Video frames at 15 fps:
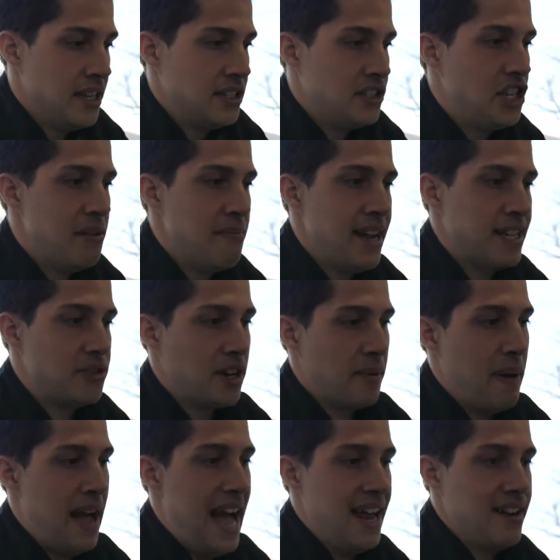geometric
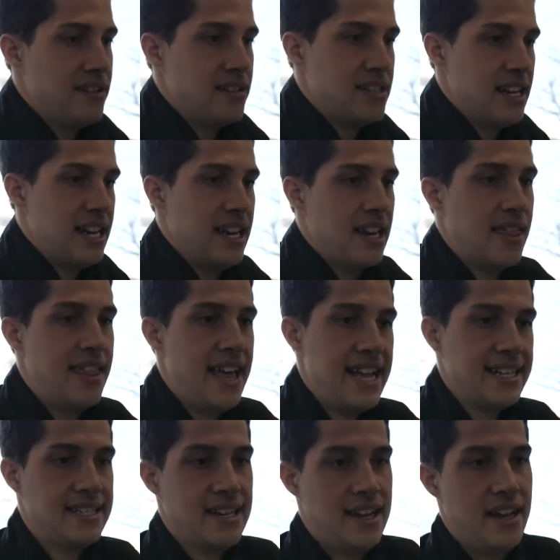patterns in it
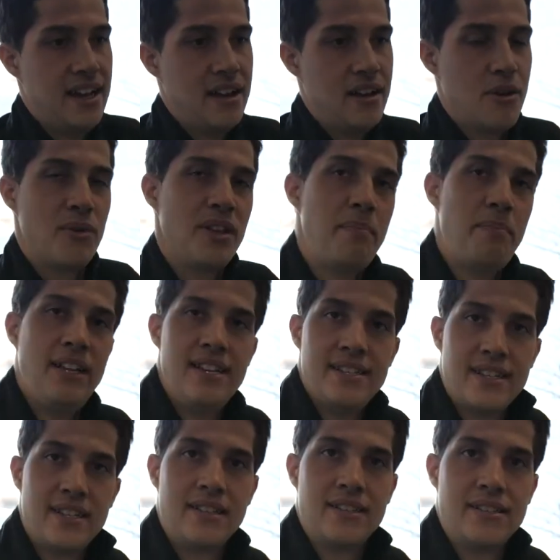that are really
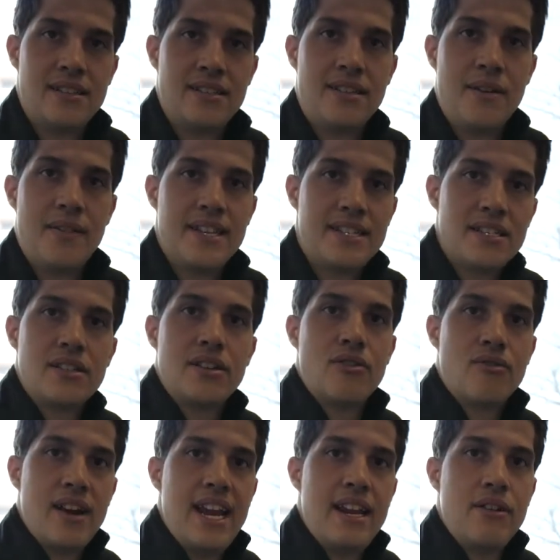pleasing. So this is a
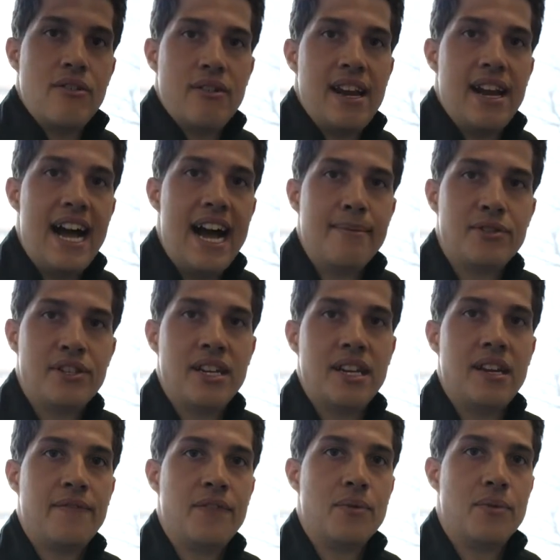great option
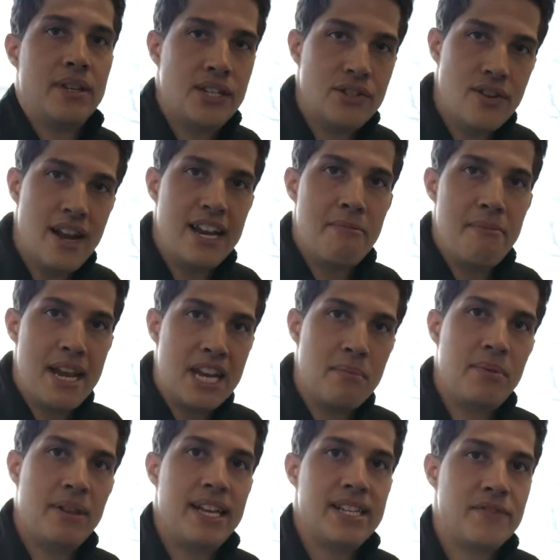if you're really trying to make a
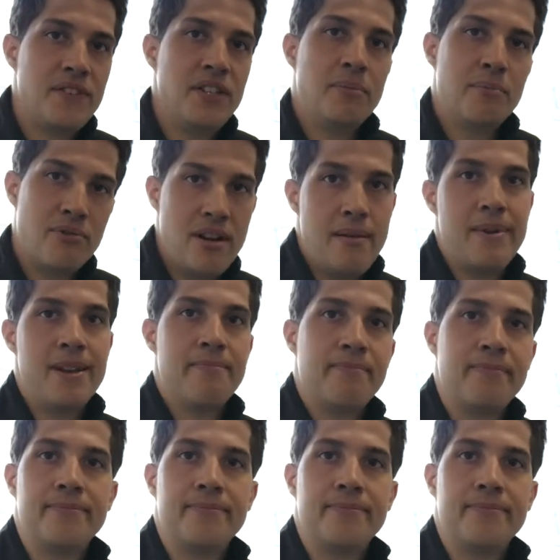place feel premium.